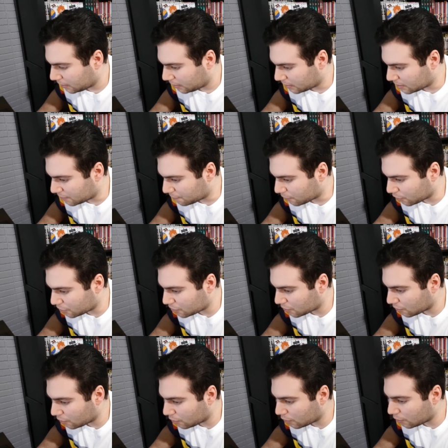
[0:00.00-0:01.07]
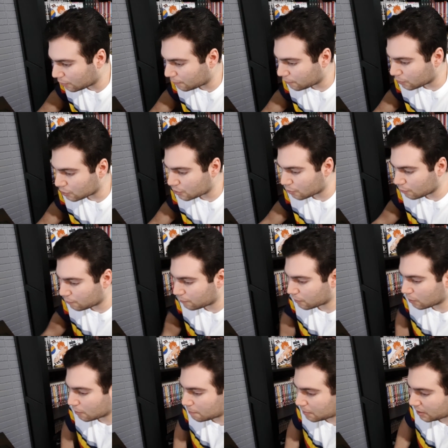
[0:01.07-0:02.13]
Let's see, first, through, first through
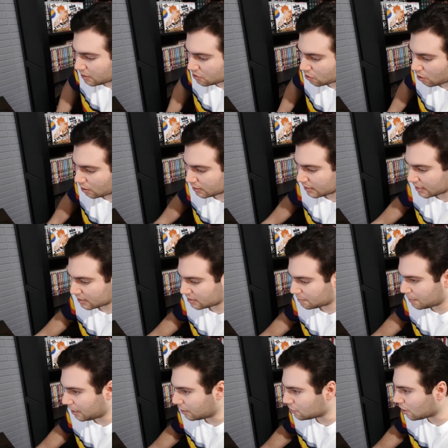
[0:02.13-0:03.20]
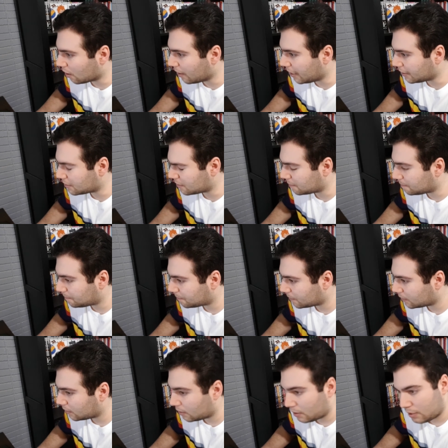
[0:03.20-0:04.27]
third place are on the next page. All right.
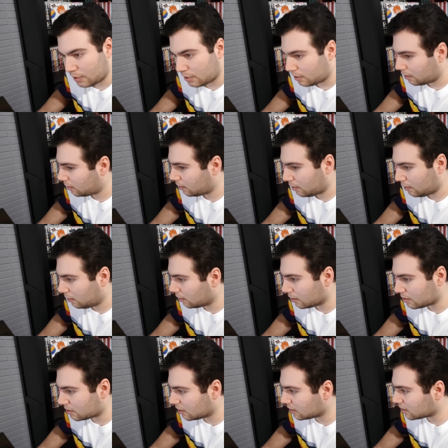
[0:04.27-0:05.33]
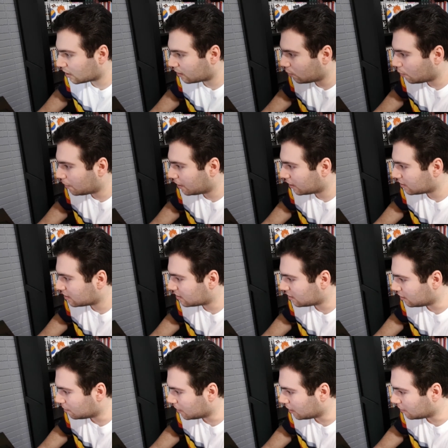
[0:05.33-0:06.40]
Let's see exactly what we got to
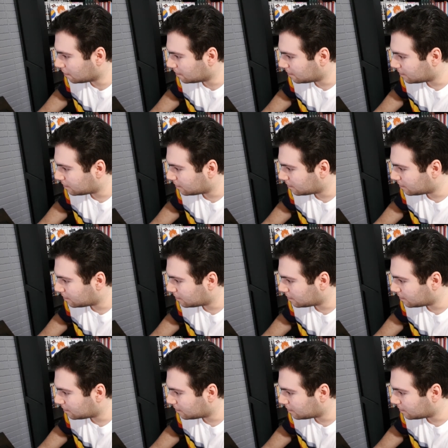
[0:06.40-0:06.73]
see, man.